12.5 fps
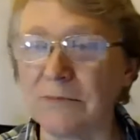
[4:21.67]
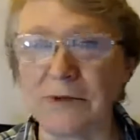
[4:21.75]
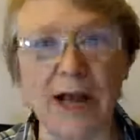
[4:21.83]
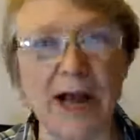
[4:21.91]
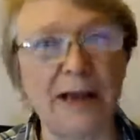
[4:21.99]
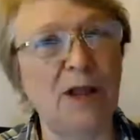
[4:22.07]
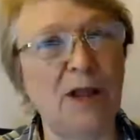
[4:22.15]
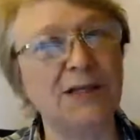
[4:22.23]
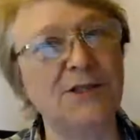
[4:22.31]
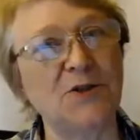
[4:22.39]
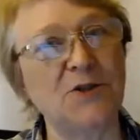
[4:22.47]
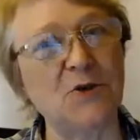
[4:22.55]
God
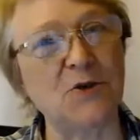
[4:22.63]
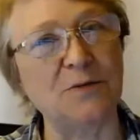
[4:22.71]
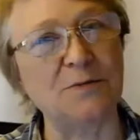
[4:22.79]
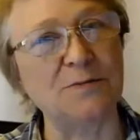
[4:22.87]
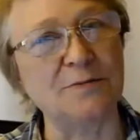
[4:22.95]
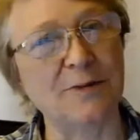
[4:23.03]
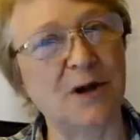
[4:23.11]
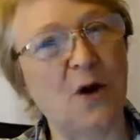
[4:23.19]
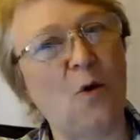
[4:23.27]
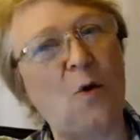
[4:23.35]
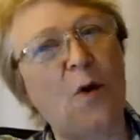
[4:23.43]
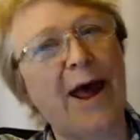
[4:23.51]
bless you.
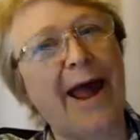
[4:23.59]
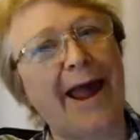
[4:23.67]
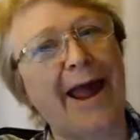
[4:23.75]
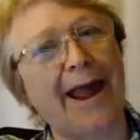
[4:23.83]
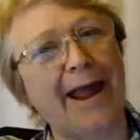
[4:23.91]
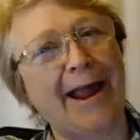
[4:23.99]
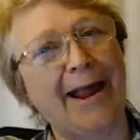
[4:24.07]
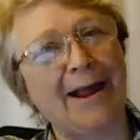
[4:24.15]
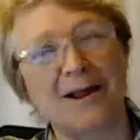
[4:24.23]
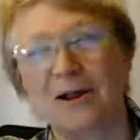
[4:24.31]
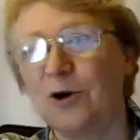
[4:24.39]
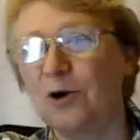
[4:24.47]
Go away.
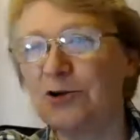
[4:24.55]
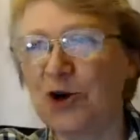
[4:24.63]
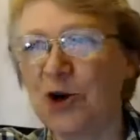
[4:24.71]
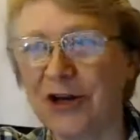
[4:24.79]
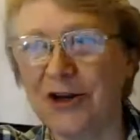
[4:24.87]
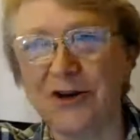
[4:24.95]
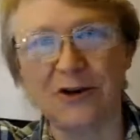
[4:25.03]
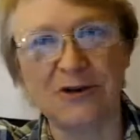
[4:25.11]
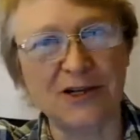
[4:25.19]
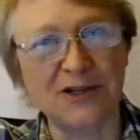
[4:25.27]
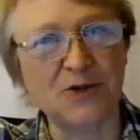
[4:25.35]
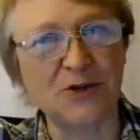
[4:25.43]
Go join your
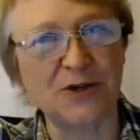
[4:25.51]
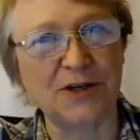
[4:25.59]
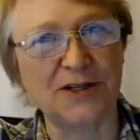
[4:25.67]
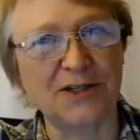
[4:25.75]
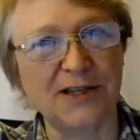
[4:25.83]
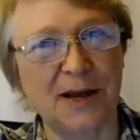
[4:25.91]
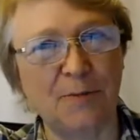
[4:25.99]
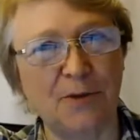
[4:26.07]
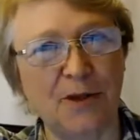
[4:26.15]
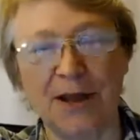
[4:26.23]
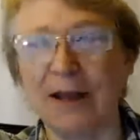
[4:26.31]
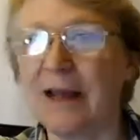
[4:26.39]
district
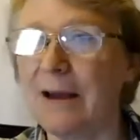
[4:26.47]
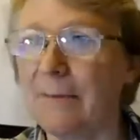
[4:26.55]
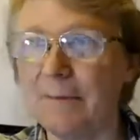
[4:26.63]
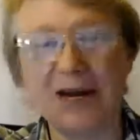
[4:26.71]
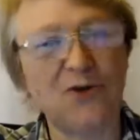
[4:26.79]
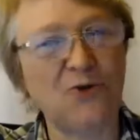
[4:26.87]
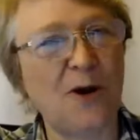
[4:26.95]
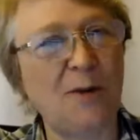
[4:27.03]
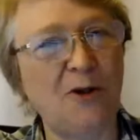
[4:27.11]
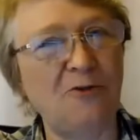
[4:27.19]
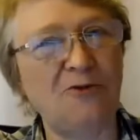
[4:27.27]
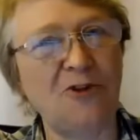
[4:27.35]
assembly. Make
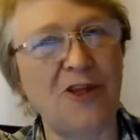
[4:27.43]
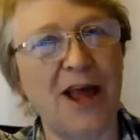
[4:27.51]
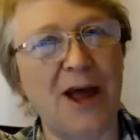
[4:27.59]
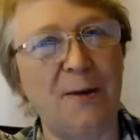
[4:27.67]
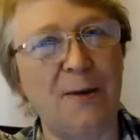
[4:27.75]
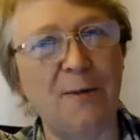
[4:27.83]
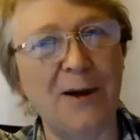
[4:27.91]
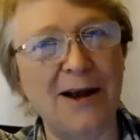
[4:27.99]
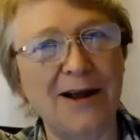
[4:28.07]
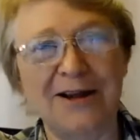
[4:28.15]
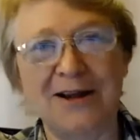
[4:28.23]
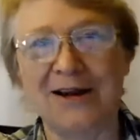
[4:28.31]
trouble for them.
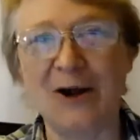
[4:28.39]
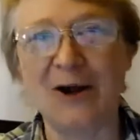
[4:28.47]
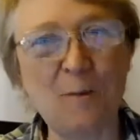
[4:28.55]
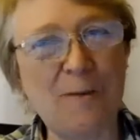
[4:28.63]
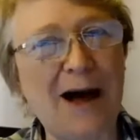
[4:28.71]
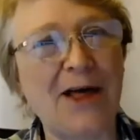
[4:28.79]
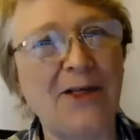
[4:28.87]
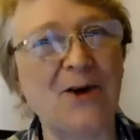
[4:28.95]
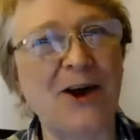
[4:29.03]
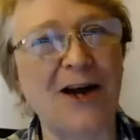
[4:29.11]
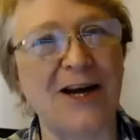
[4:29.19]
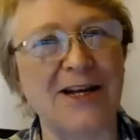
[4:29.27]
Don't
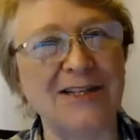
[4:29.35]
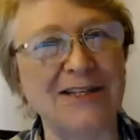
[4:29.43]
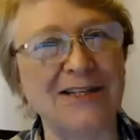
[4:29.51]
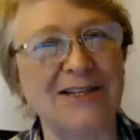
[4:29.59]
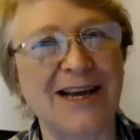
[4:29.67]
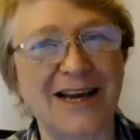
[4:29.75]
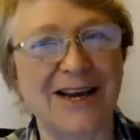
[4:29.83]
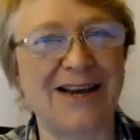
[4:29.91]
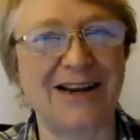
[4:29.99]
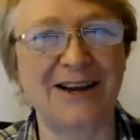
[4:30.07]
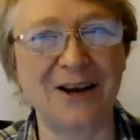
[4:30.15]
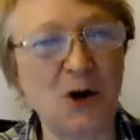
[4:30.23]
bother us.
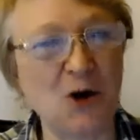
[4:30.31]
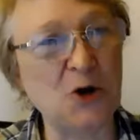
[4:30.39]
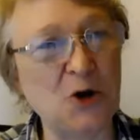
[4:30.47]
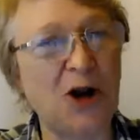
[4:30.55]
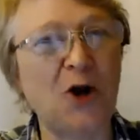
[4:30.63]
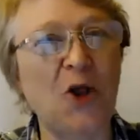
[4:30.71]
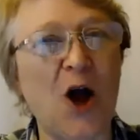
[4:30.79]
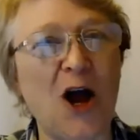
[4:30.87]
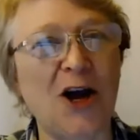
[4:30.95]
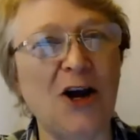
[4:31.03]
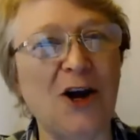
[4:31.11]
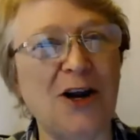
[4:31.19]
You're no
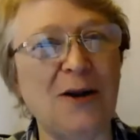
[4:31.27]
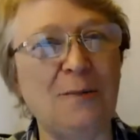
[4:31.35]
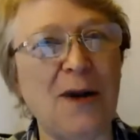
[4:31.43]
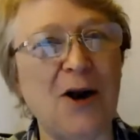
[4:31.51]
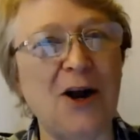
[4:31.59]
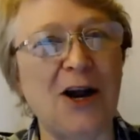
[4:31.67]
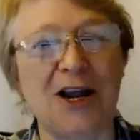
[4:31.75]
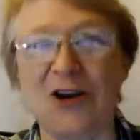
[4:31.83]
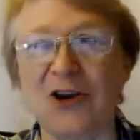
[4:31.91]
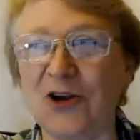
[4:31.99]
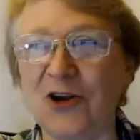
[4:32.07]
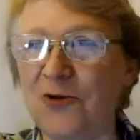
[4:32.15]
longer an
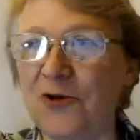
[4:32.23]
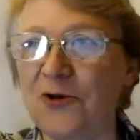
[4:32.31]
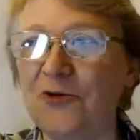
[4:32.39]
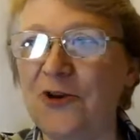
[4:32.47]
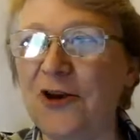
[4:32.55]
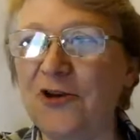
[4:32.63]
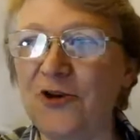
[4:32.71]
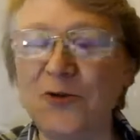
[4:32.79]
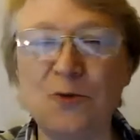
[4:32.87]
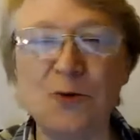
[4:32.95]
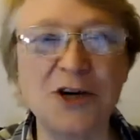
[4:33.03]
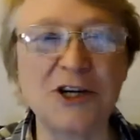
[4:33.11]
American. You've
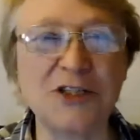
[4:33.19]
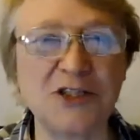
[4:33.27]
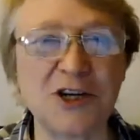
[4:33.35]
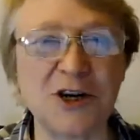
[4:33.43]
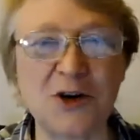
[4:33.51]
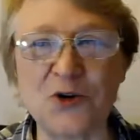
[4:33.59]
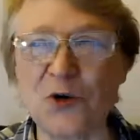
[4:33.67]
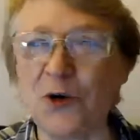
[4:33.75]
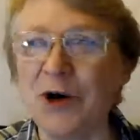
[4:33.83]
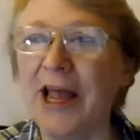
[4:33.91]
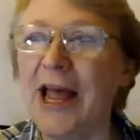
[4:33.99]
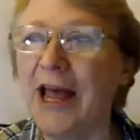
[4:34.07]
entered British
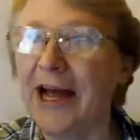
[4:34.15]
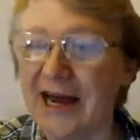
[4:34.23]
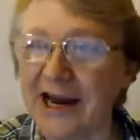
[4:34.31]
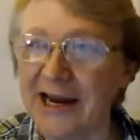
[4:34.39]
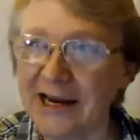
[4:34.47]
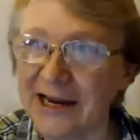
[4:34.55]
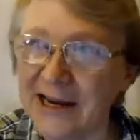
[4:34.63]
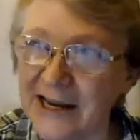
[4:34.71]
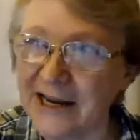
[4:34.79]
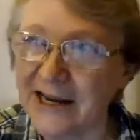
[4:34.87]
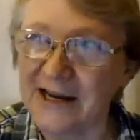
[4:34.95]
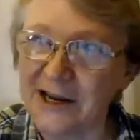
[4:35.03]
territory, and
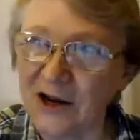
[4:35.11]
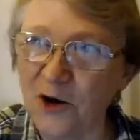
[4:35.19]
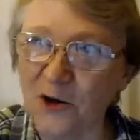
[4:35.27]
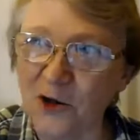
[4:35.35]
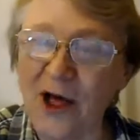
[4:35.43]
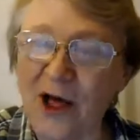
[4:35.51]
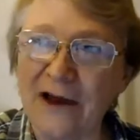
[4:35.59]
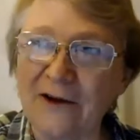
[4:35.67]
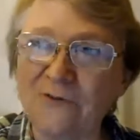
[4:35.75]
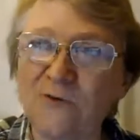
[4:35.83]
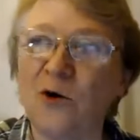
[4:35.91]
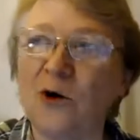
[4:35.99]
the
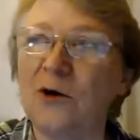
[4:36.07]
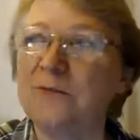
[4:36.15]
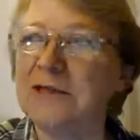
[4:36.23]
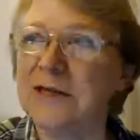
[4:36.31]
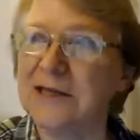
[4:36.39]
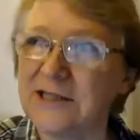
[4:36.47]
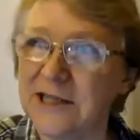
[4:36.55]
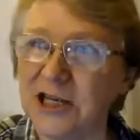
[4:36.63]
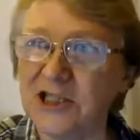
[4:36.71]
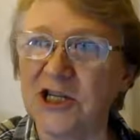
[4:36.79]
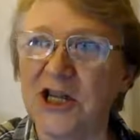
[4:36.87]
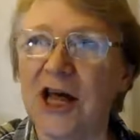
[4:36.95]
line forms
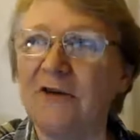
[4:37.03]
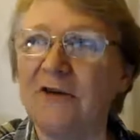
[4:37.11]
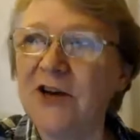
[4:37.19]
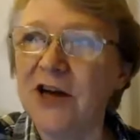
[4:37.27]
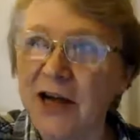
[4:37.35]
stage left.